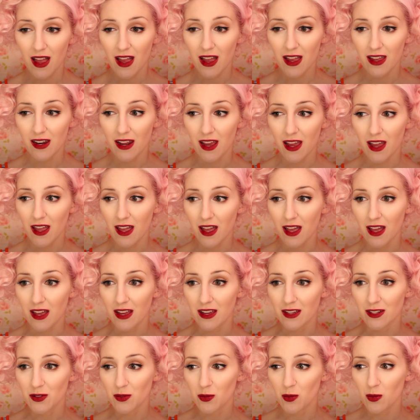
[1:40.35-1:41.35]
And I
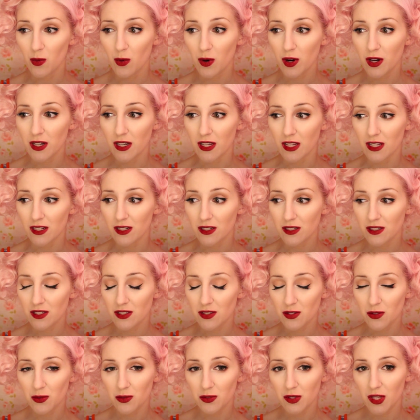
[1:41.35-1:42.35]
had worn
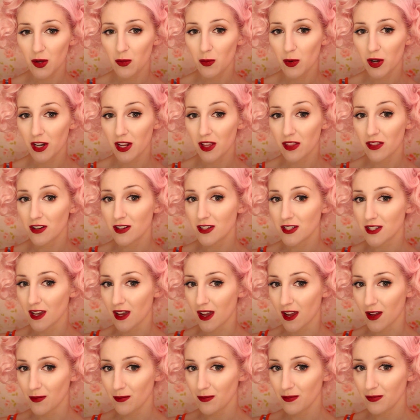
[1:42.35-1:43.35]
it only one other
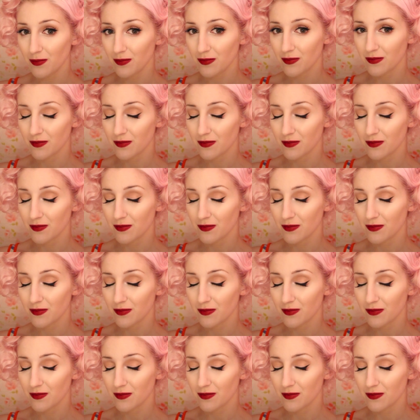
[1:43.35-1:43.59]
time,